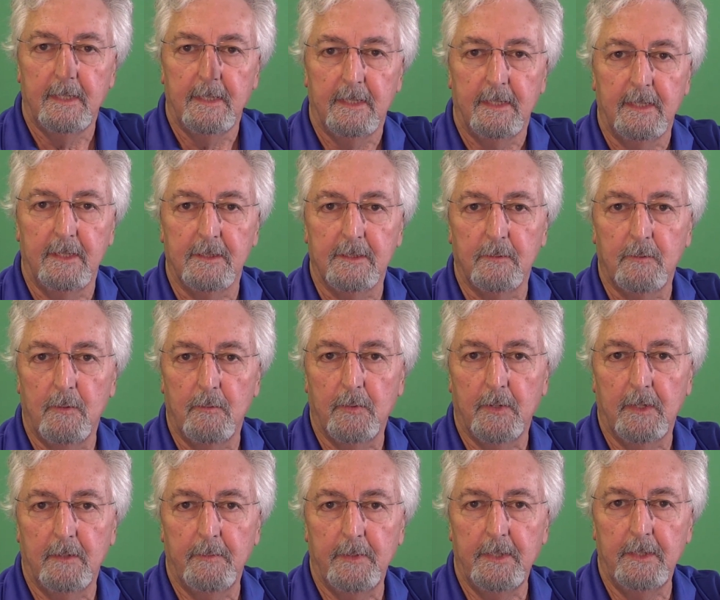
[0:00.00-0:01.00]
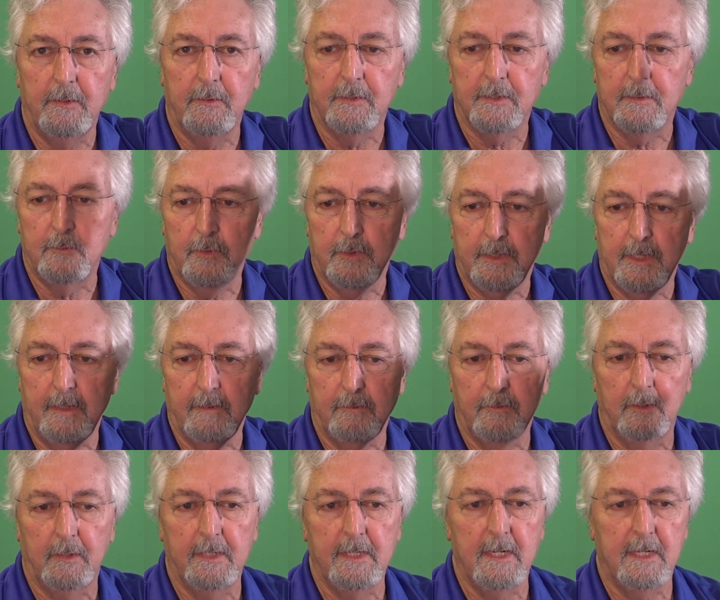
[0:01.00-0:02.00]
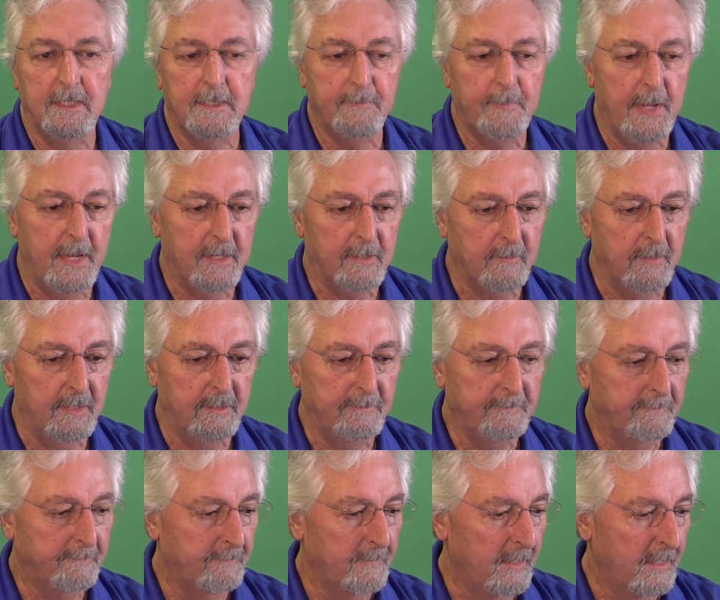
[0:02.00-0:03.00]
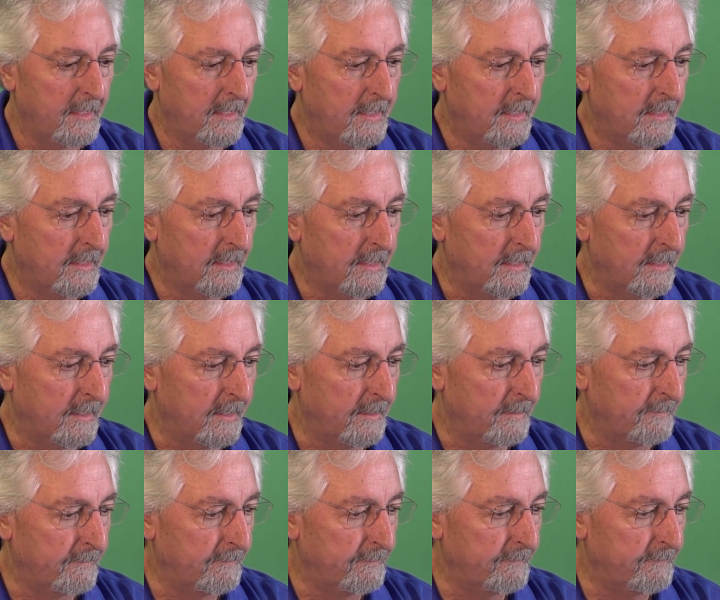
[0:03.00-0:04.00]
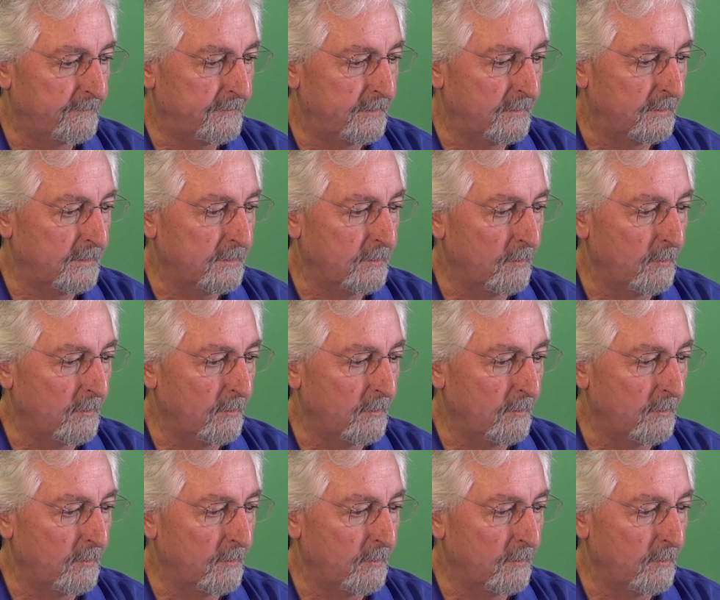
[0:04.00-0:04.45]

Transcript: Here's the one we're going to be using with that really nice background. So let's go